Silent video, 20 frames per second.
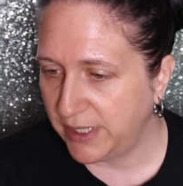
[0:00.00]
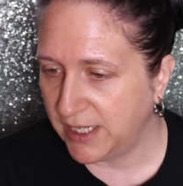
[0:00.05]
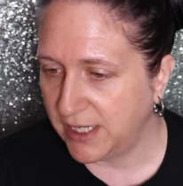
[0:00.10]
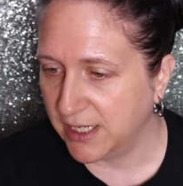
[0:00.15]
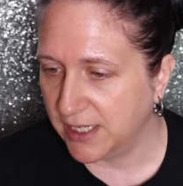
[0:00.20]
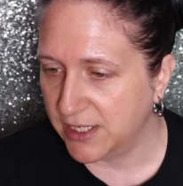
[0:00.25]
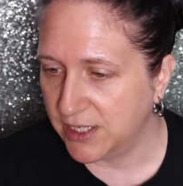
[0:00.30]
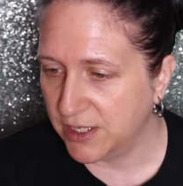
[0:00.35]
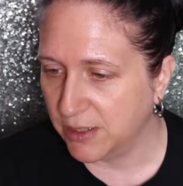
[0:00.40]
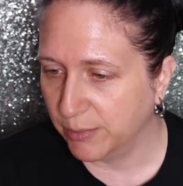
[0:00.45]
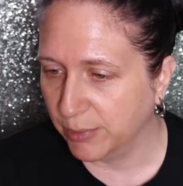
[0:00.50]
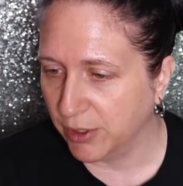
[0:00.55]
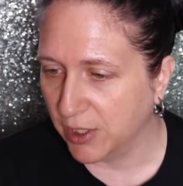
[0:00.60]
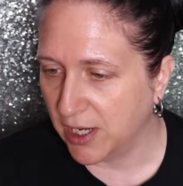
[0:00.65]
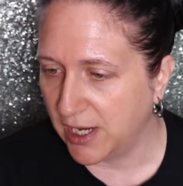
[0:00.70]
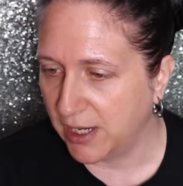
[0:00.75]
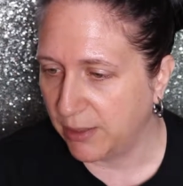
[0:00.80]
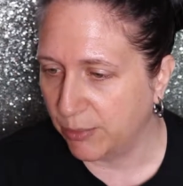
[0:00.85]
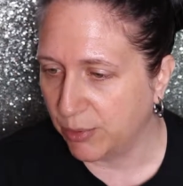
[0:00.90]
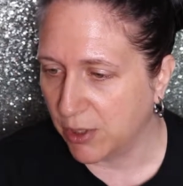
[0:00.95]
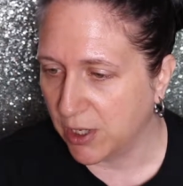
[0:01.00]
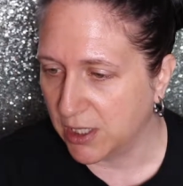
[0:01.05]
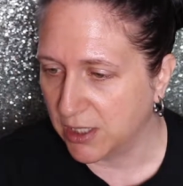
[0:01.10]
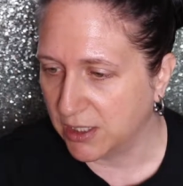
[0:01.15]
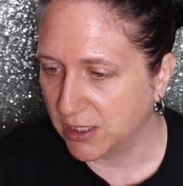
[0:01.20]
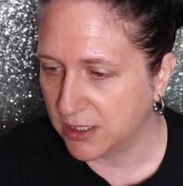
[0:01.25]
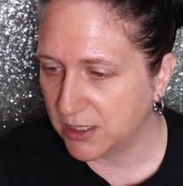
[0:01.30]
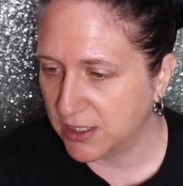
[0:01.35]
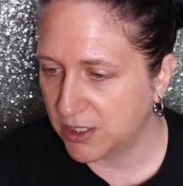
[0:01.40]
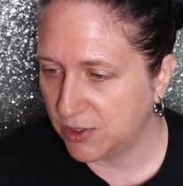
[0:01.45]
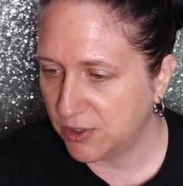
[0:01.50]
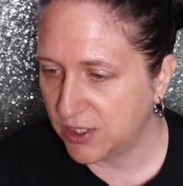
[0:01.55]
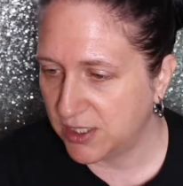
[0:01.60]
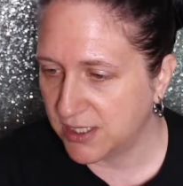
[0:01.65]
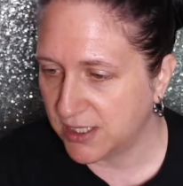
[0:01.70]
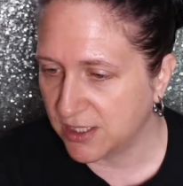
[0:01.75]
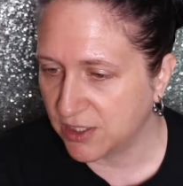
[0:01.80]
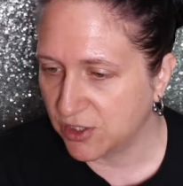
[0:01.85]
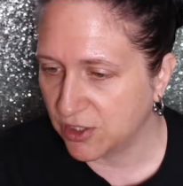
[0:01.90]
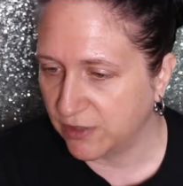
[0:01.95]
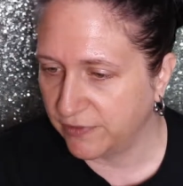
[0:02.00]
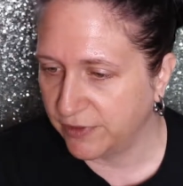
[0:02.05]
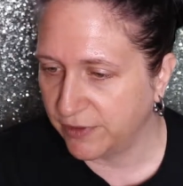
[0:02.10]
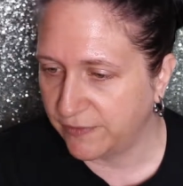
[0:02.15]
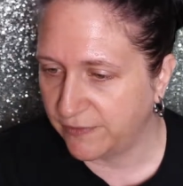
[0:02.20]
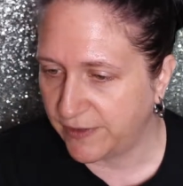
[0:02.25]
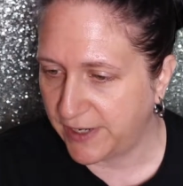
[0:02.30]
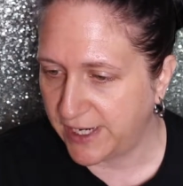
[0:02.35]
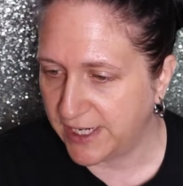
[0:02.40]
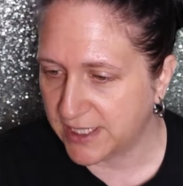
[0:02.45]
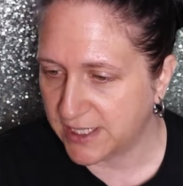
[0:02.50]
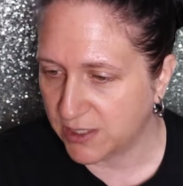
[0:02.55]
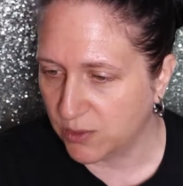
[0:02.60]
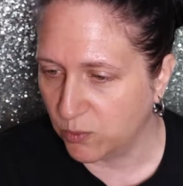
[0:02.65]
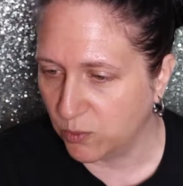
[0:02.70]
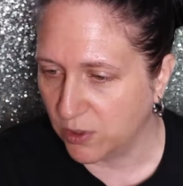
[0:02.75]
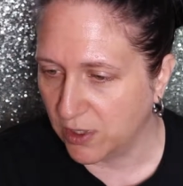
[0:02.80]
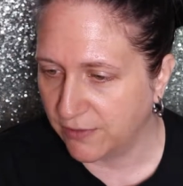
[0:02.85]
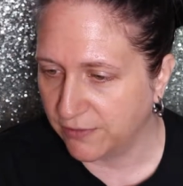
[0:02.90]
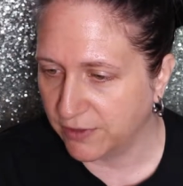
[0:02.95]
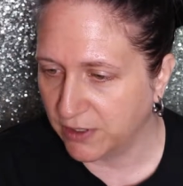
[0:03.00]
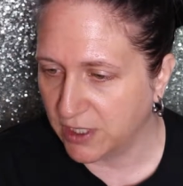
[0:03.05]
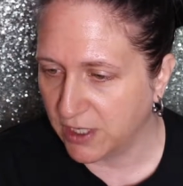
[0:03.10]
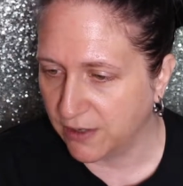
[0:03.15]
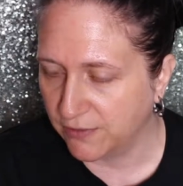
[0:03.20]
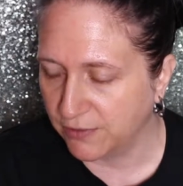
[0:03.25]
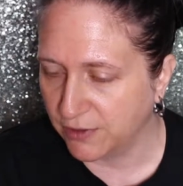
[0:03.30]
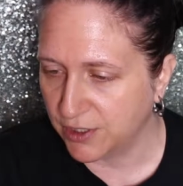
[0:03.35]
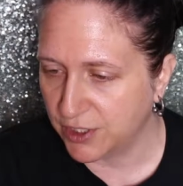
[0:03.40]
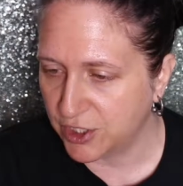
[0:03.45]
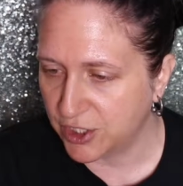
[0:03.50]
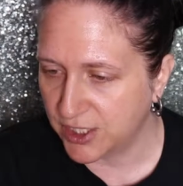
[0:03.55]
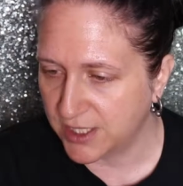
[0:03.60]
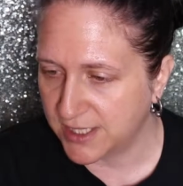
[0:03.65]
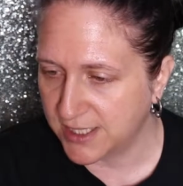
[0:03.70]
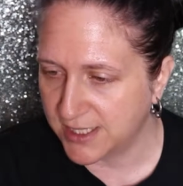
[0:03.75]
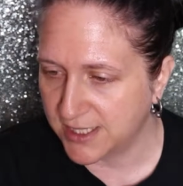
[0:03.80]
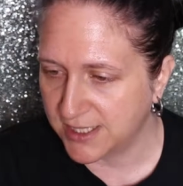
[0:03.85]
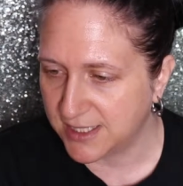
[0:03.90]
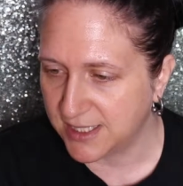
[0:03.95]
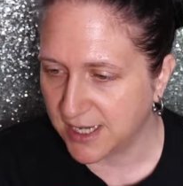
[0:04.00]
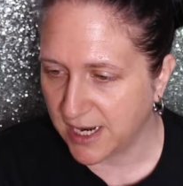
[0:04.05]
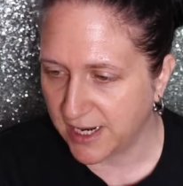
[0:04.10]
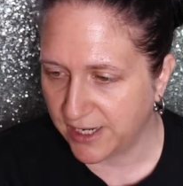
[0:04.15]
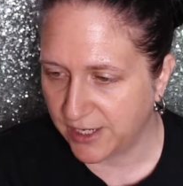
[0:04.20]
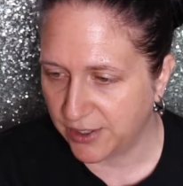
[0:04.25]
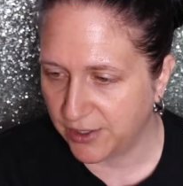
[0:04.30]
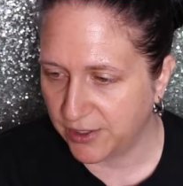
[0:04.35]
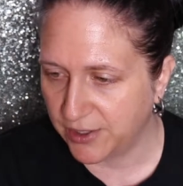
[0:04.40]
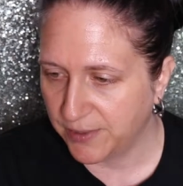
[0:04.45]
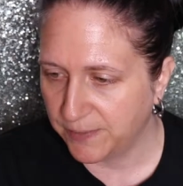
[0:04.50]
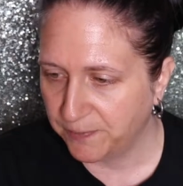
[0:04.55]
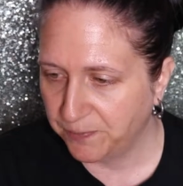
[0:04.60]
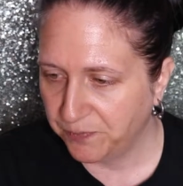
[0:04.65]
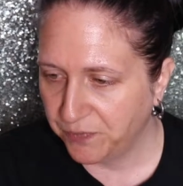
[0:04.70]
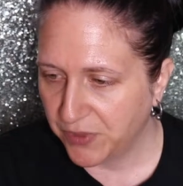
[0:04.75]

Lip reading: Begin applying product to the center of your face and wherever coverage is desired.